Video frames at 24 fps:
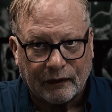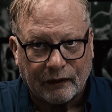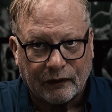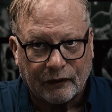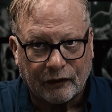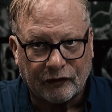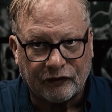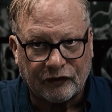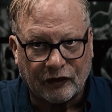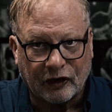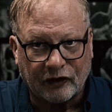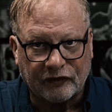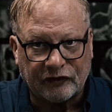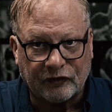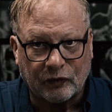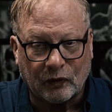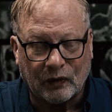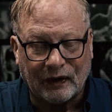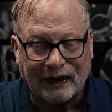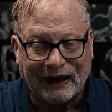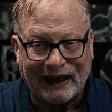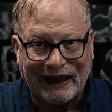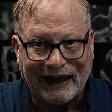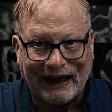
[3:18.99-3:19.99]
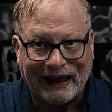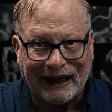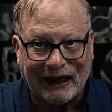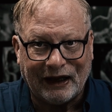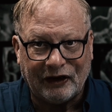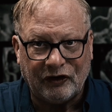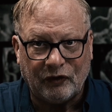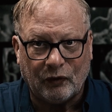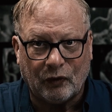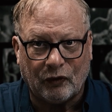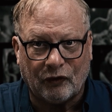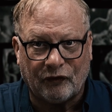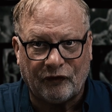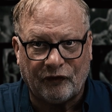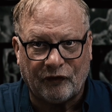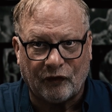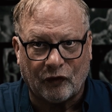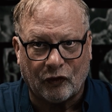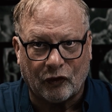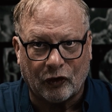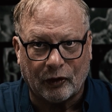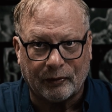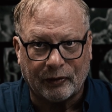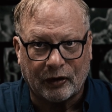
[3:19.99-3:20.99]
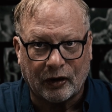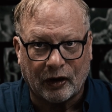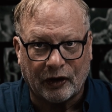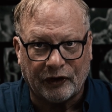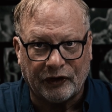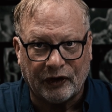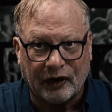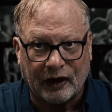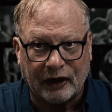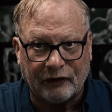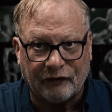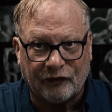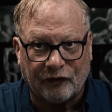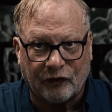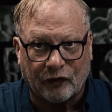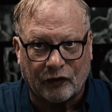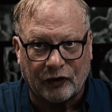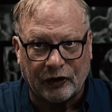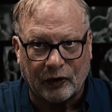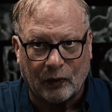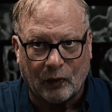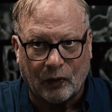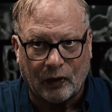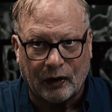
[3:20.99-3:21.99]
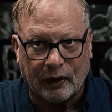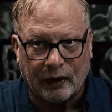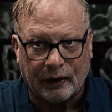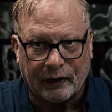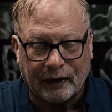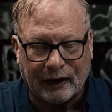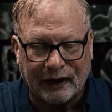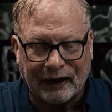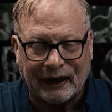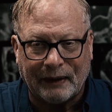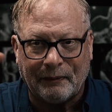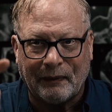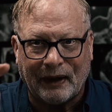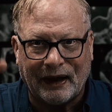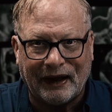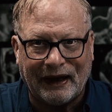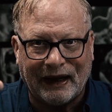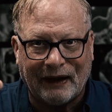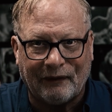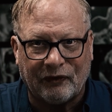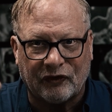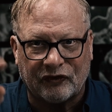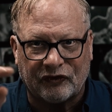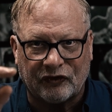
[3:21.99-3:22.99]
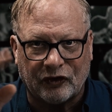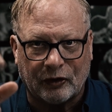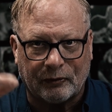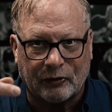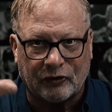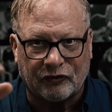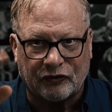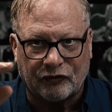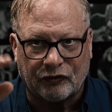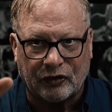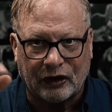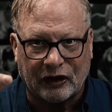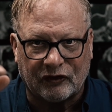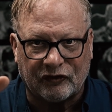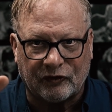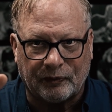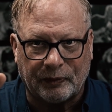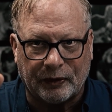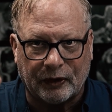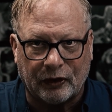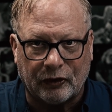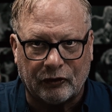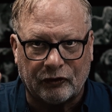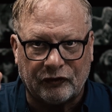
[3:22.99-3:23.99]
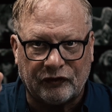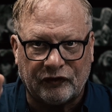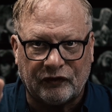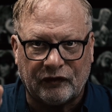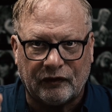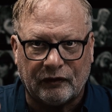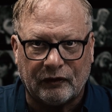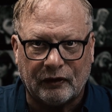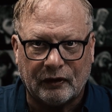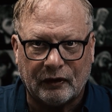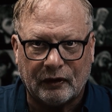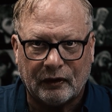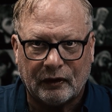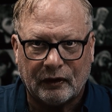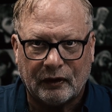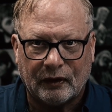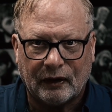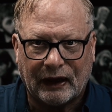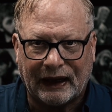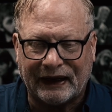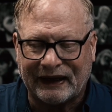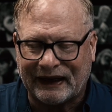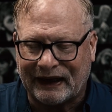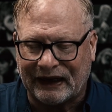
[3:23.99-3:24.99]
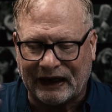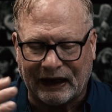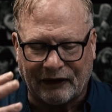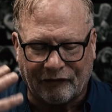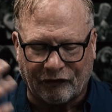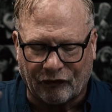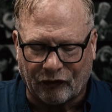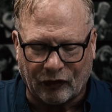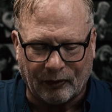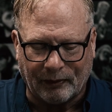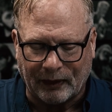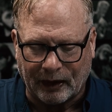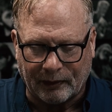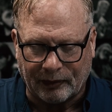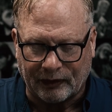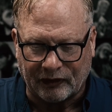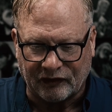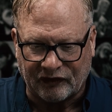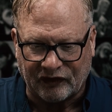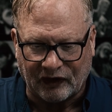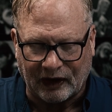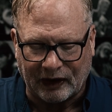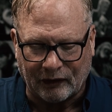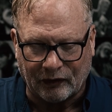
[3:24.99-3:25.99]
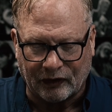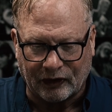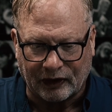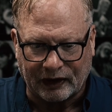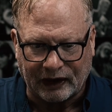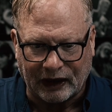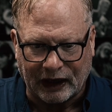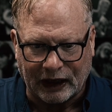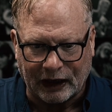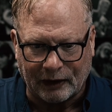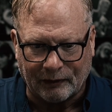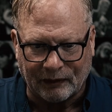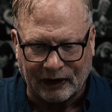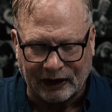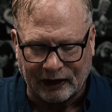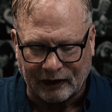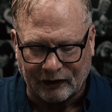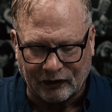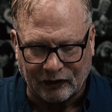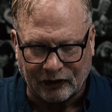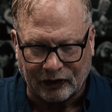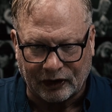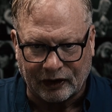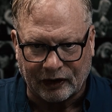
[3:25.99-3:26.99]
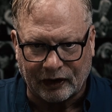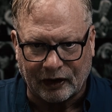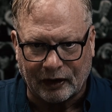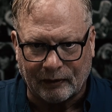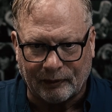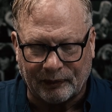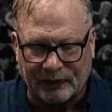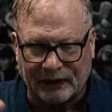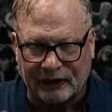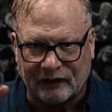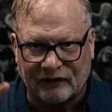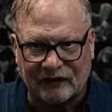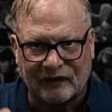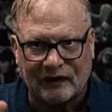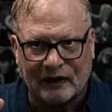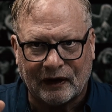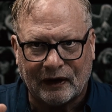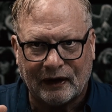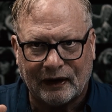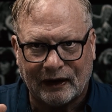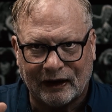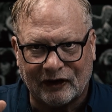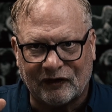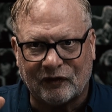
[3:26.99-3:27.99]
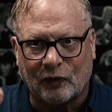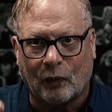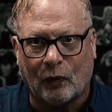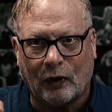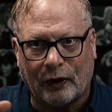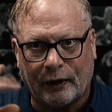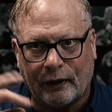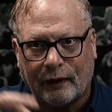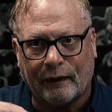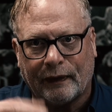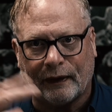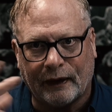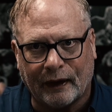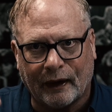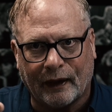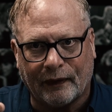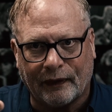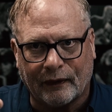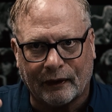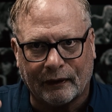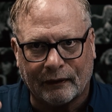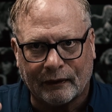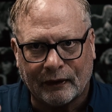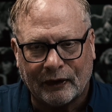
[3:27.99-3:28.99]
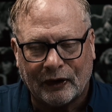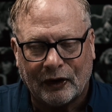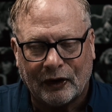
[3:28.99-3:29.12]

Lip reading: There's also an annual form called 941, and I might have those numbers transposed. I can never remember until I look at them. I didn't look it up, but it's one or the other.